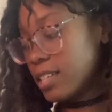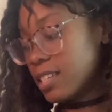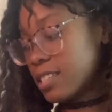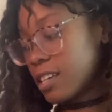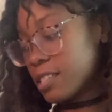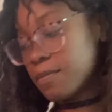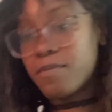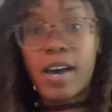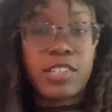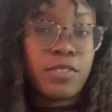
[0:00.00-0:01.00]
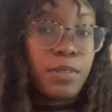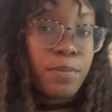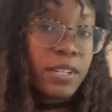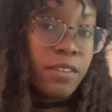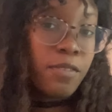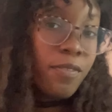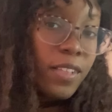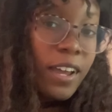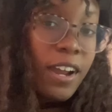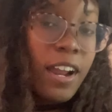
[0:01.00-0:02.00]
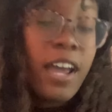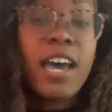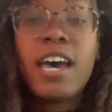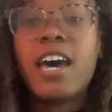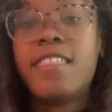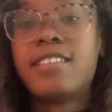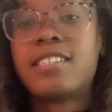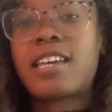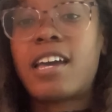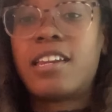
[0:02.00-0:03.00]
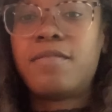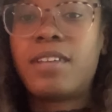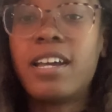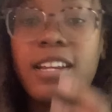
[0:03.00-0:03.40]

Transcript: it says custom fashions with pre-loved flair, and this is kind of not